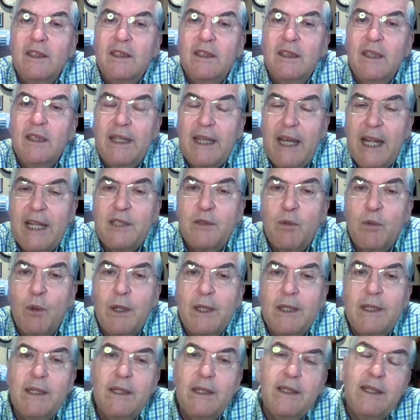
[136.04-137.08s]
And that's
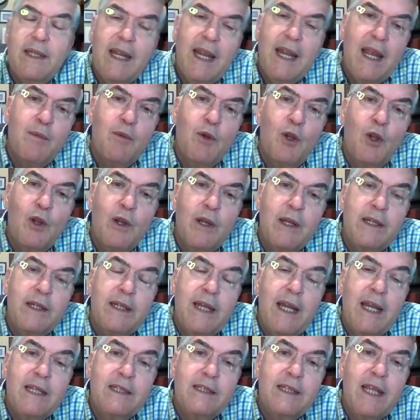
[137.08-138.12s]
what the amyloid
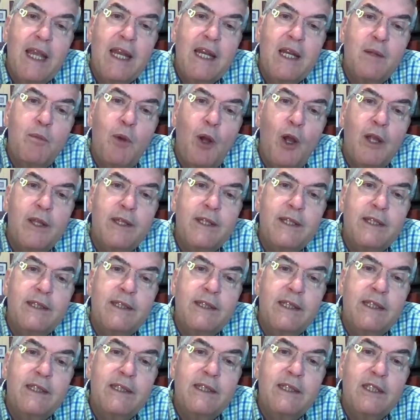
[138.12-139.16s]
cascade
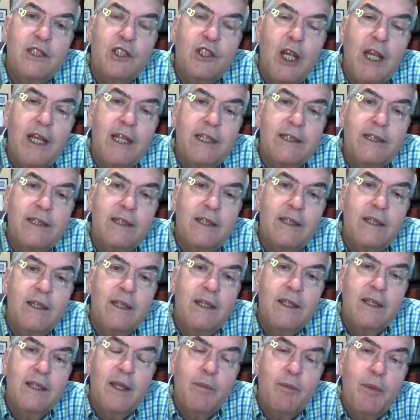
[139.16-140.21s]
hypothesis suggests,
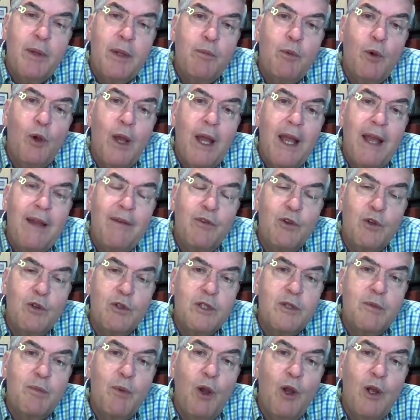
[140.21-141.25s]
that people have a
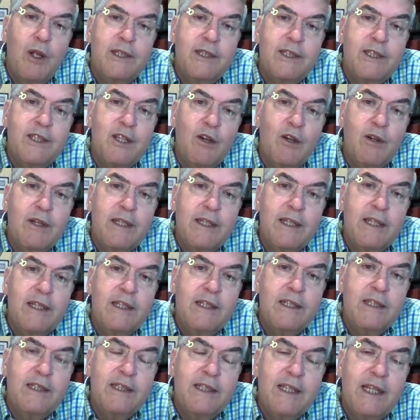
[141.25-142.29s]
response during the
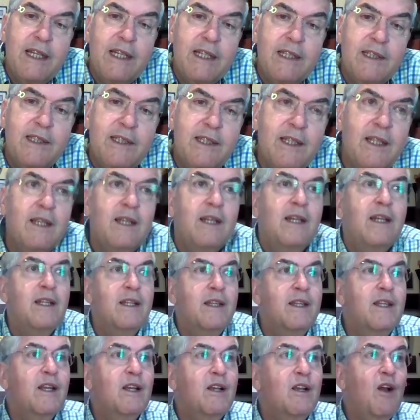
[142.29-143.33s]
disease
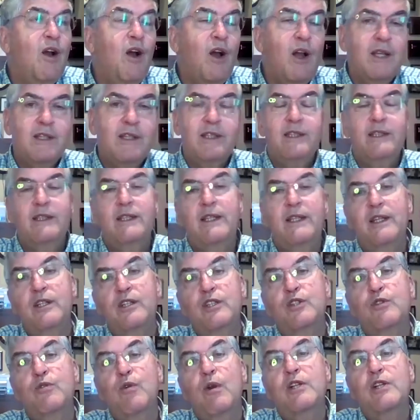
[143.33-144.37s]
that causes the
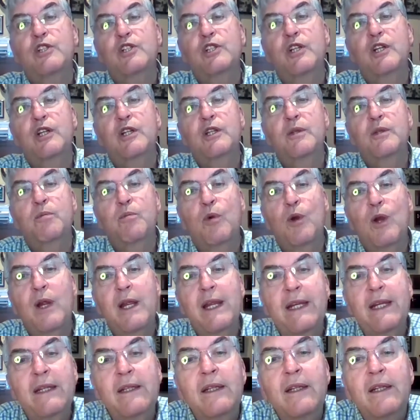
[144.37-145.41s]
destruction of the
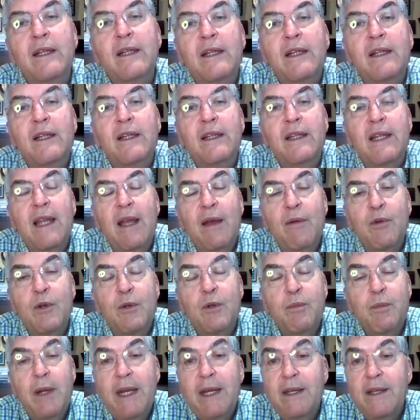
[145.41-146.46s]
brain. That would
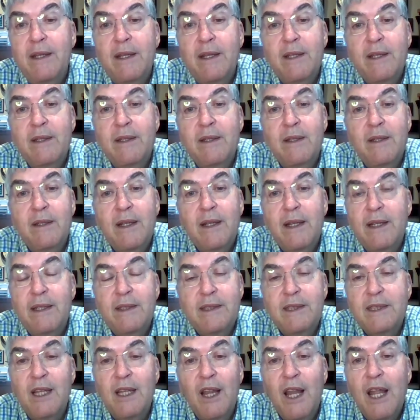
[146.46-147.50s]
mean that
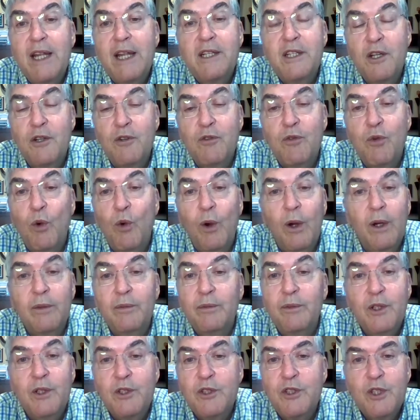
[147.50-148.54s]
it's selected for.
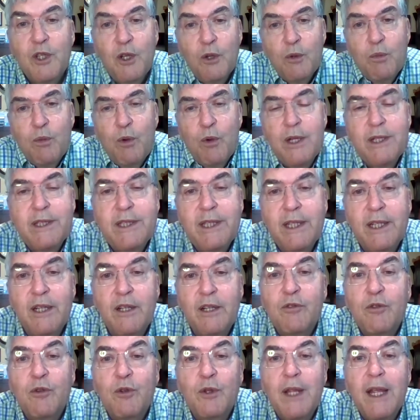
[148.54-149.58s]
There's no
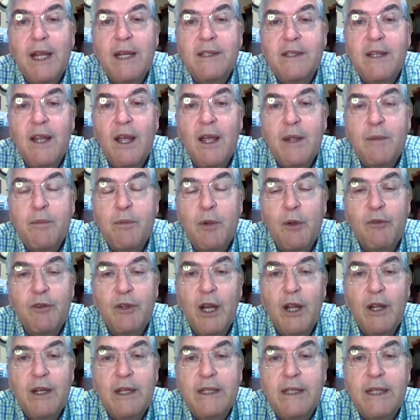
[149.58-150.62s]
precedent for that type of an
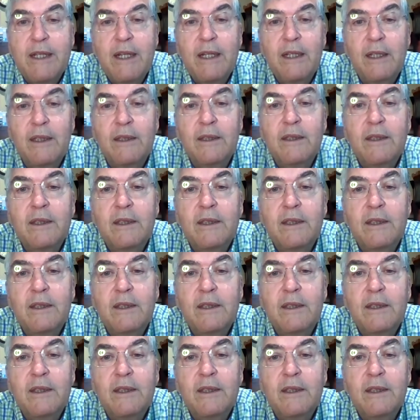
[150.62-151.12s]
idea.